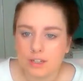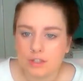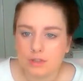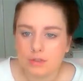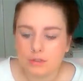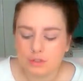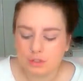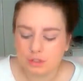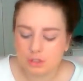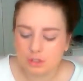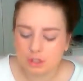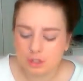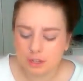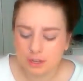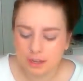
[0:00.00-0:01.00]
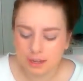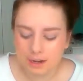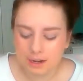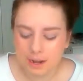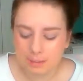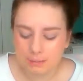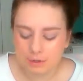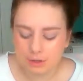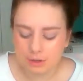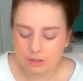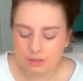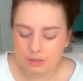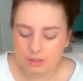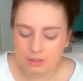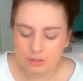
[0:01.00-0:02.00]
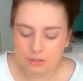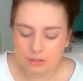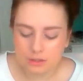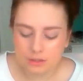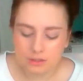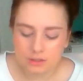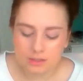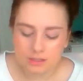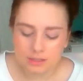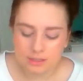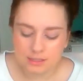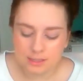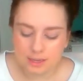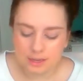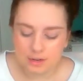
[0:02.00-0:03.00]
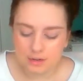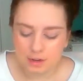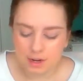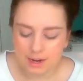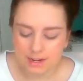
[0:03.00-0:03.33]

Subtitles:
natural look, and I'm going to use the Scandal